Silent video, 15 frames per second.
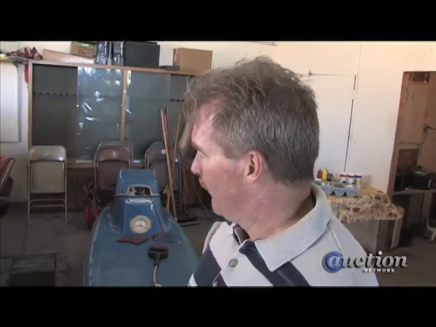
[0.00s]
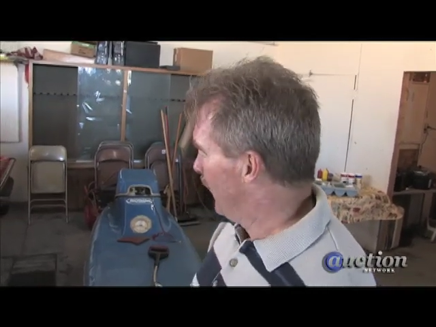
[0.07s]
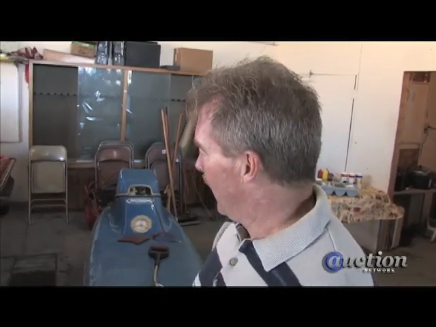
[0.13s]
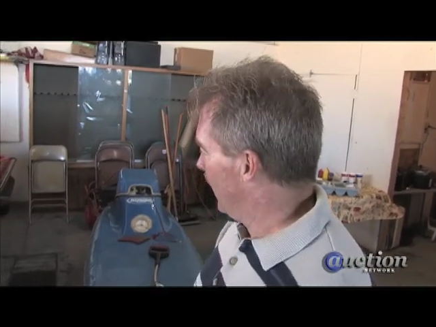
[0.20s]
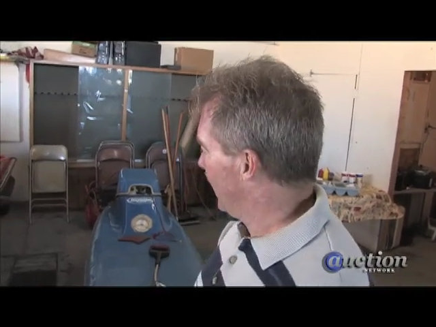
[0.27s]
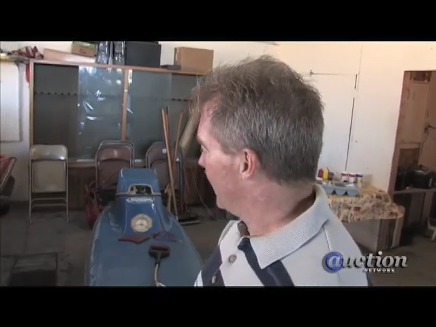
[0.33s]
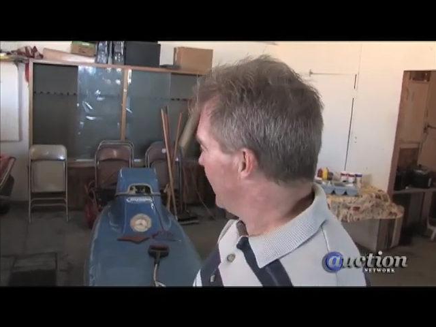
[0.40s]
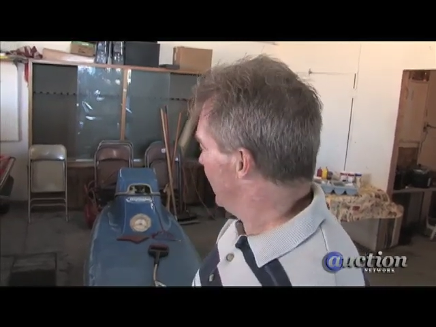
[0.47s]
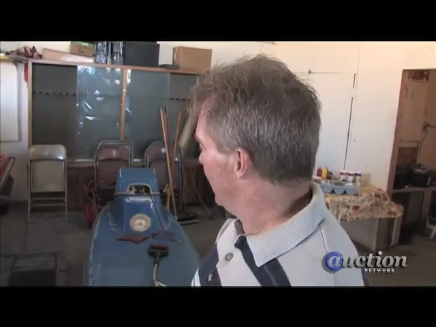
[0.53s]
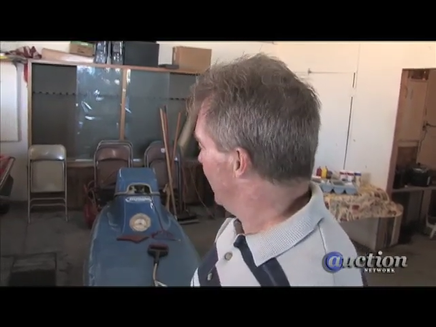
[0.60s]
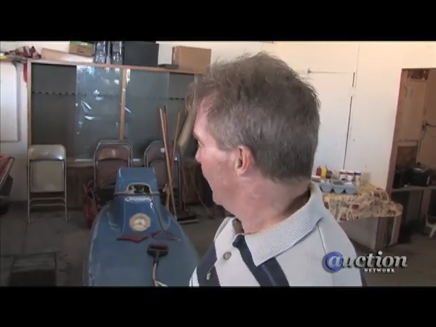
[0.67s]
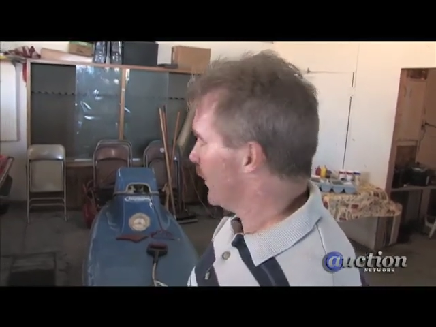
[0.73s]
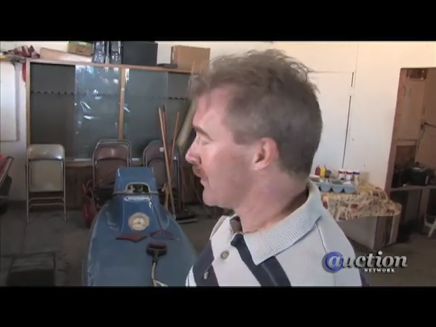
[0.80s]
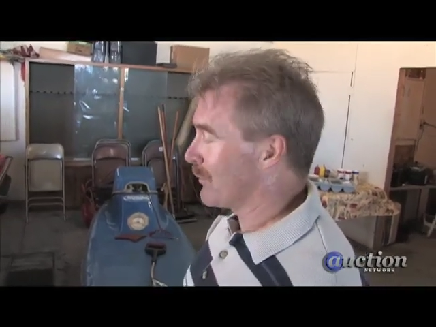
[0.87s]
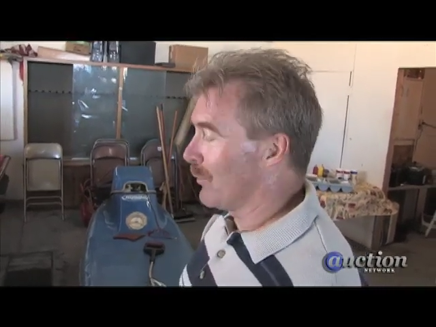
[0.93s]
but it
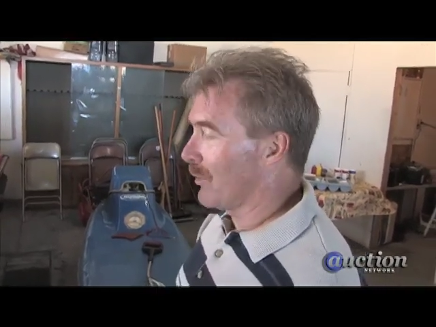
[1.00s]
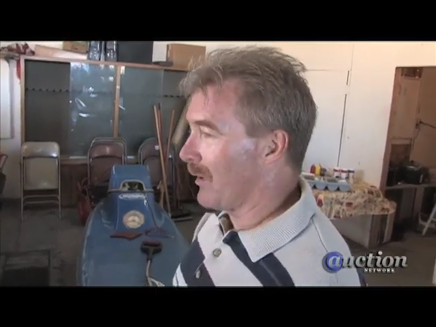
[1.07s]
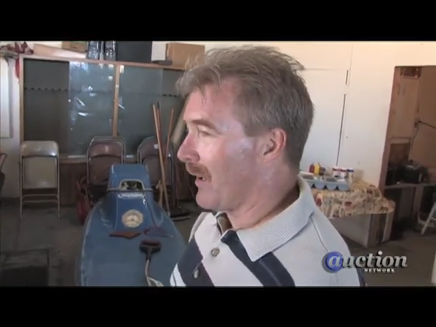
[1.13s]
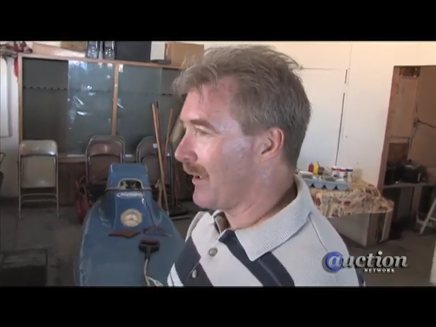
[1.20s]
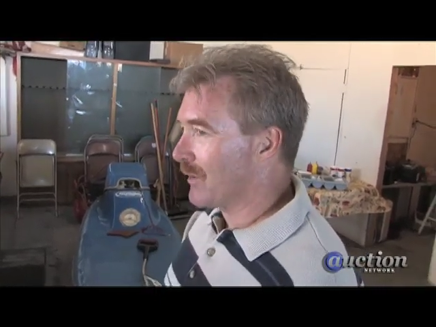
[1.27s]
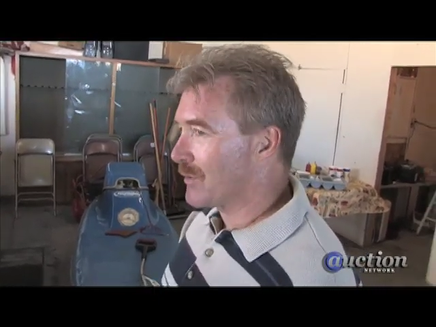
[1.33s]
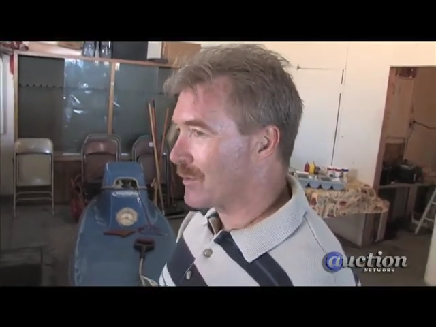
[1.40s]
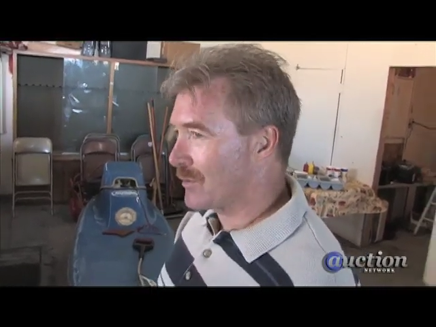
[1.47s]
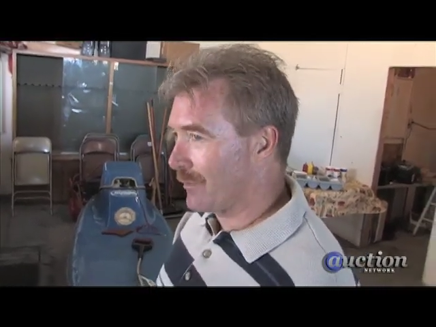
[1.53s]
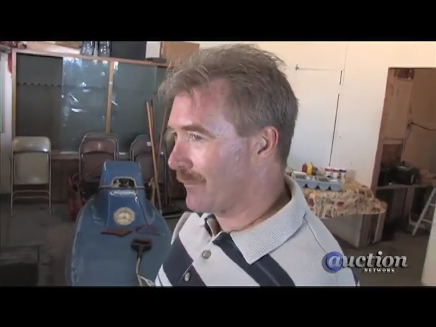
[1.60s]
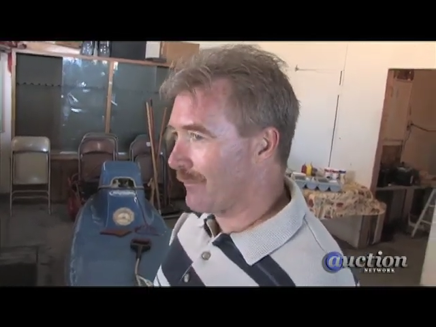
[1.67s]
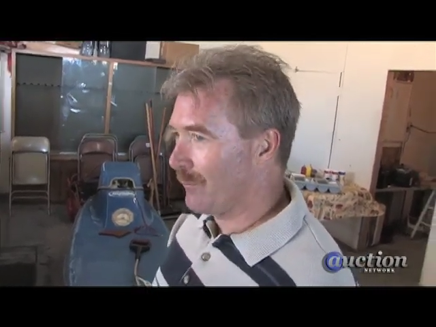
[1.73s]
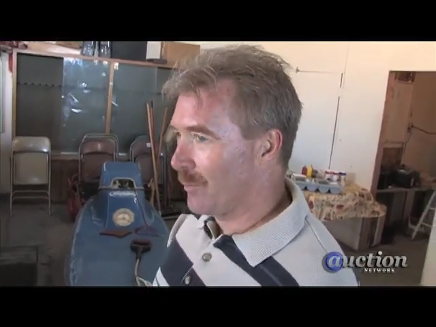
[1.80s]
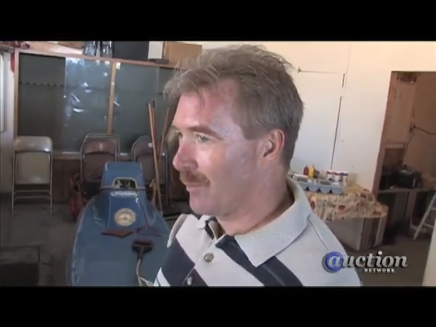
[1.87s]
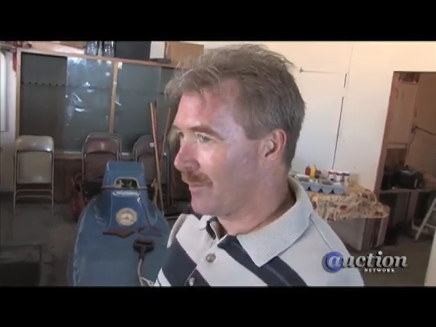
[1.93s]
looks more like a
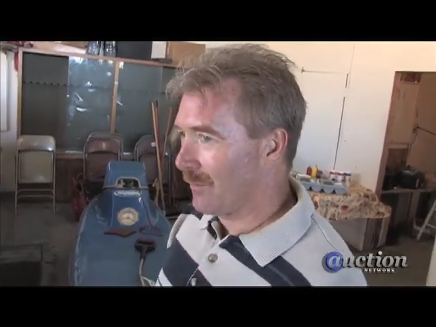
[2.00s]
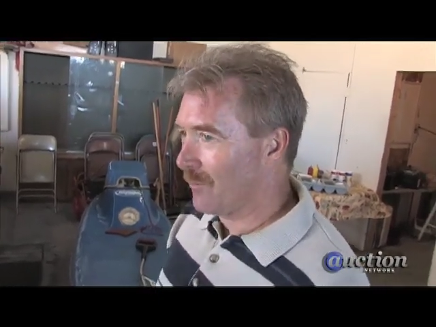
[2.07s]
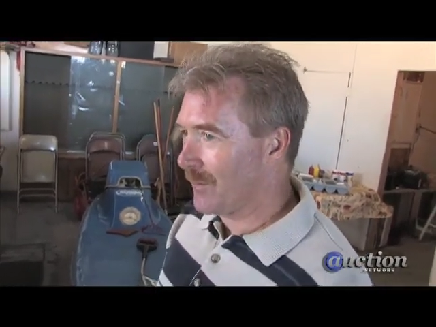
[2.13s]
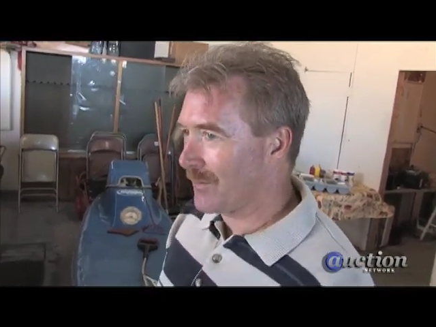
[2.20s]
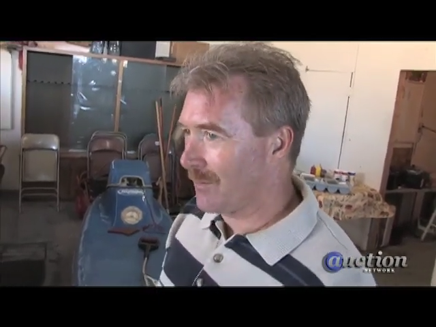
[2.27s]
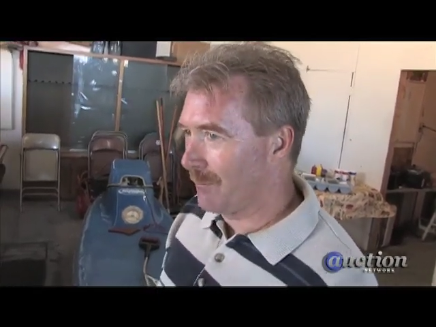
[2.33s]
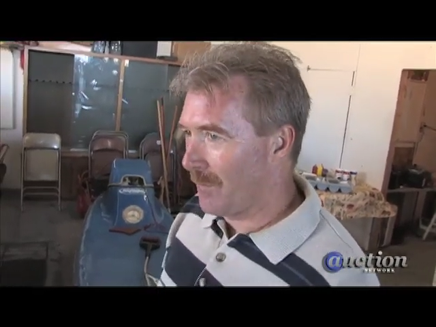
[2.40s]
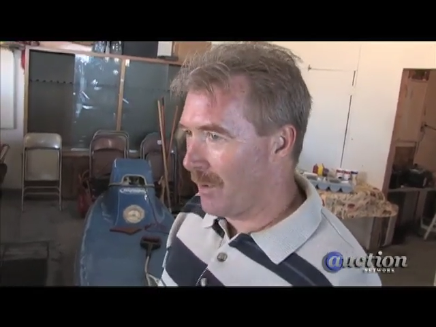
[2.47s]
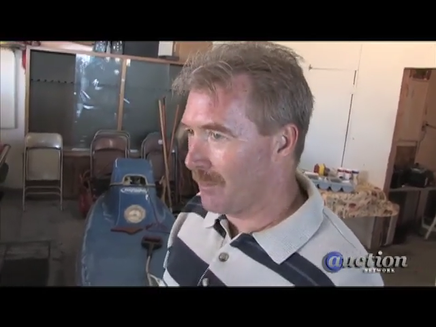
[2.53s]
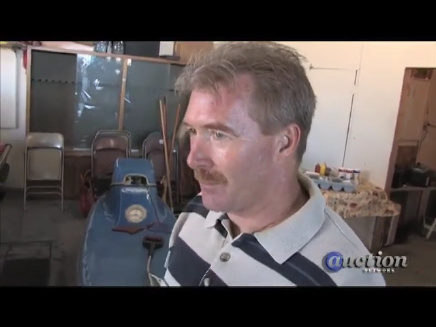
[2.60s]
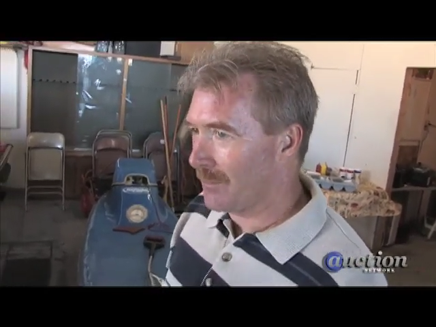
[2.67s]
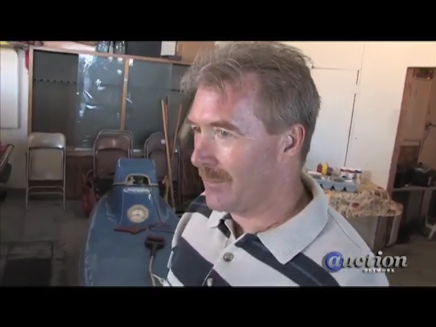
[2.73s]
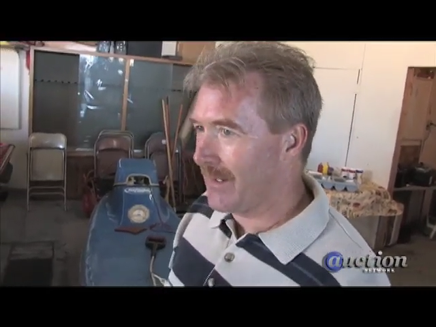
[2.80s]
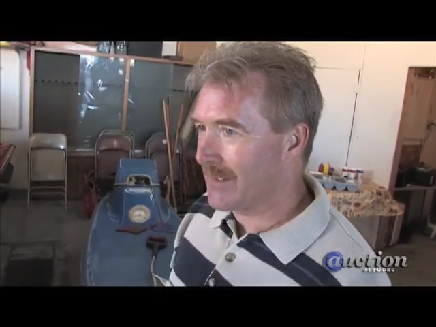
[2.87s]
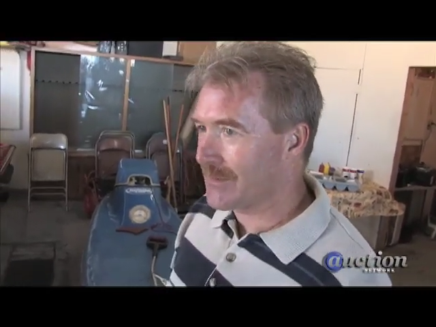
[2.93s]
surfboard with a
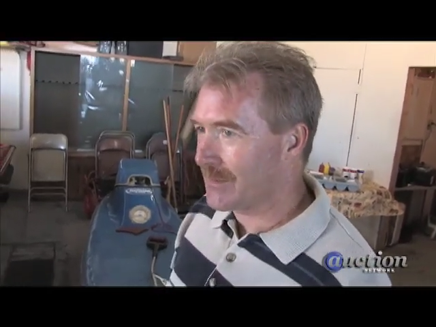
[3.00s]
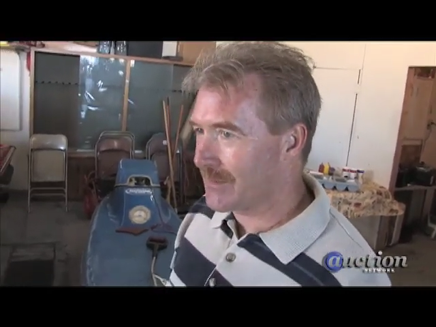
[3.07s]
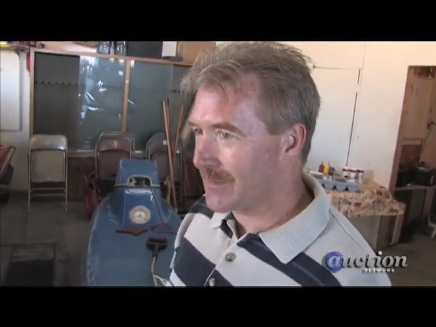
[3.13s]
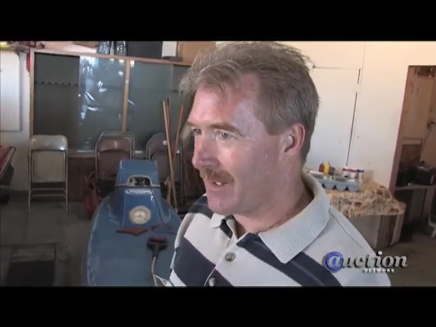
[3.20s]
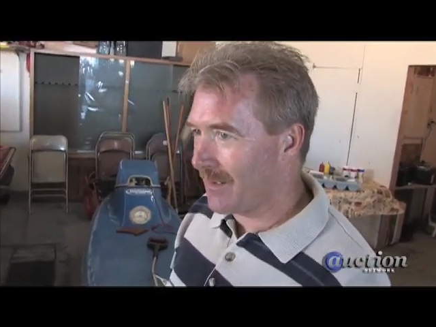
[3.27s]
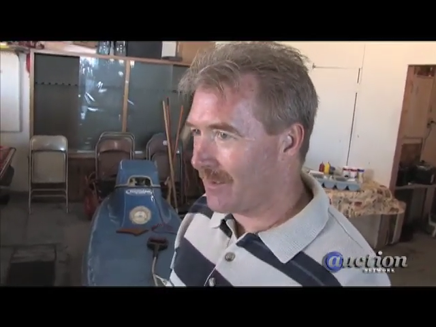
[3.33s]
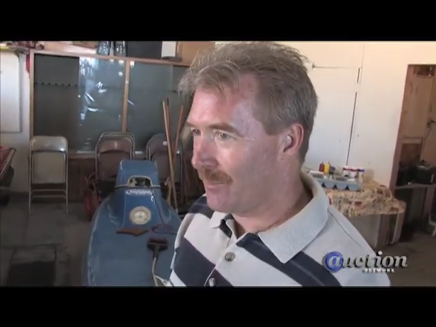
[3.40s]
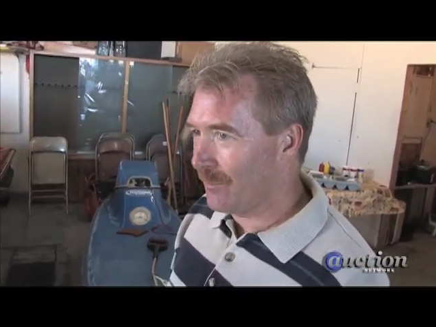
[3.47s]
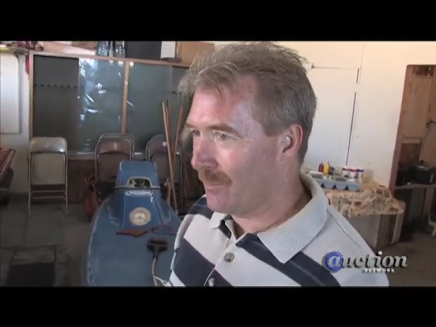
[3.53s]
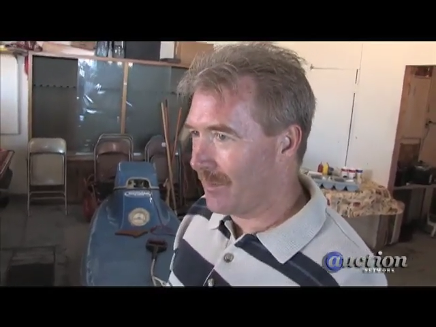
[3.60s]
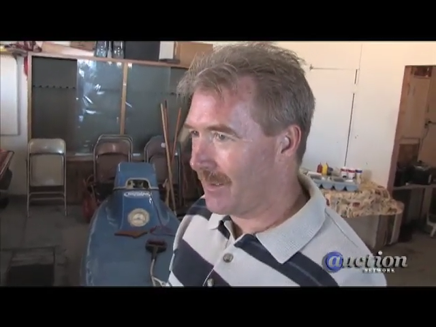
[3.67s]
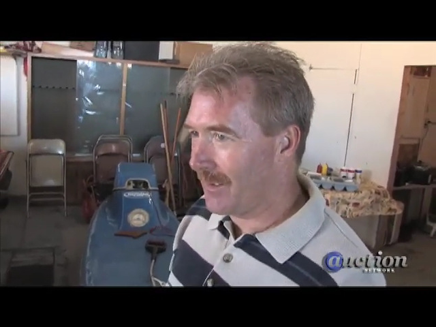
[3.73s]
motor, and that's exactly what